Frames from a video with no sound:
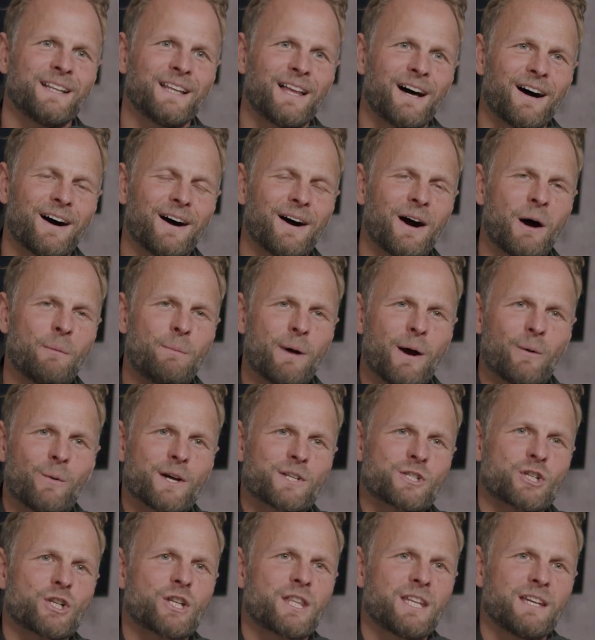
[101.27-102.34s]
up at
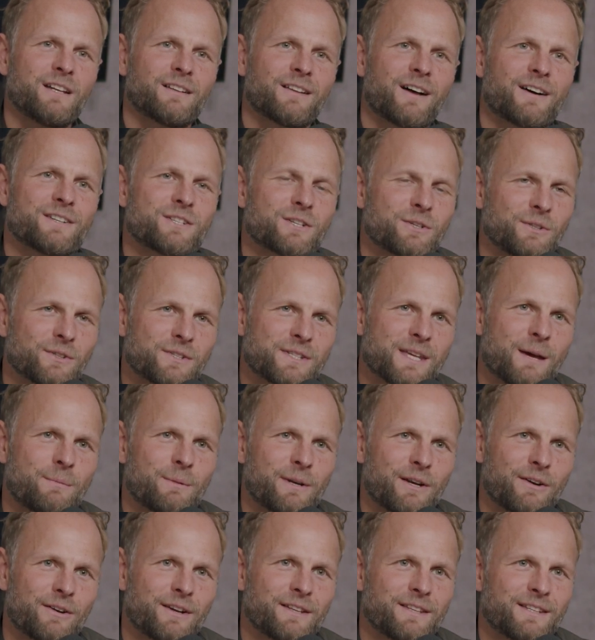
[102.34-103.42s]
Western Theological
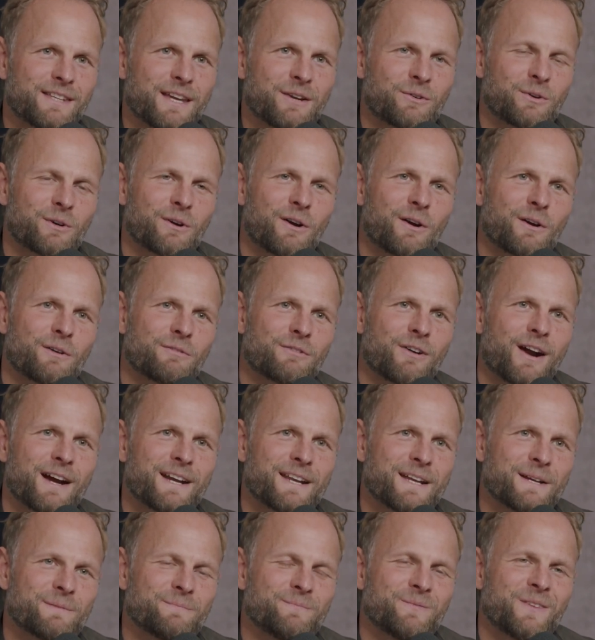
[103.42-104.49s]
Seminary, the Sacred Art of
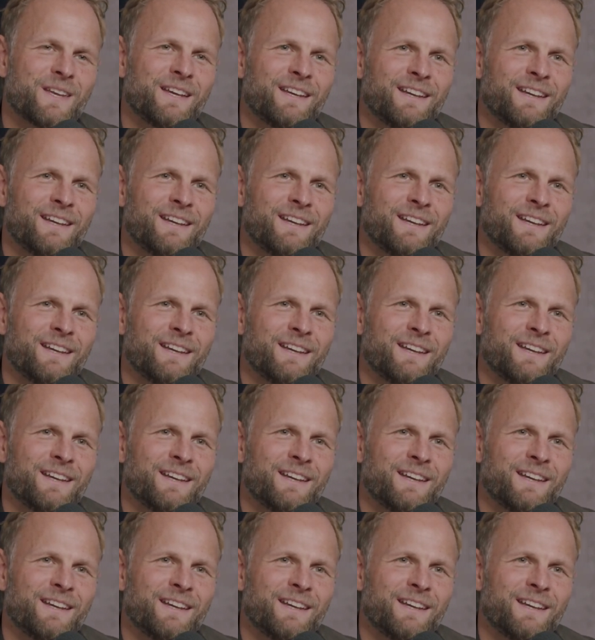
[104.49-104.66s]
Writing.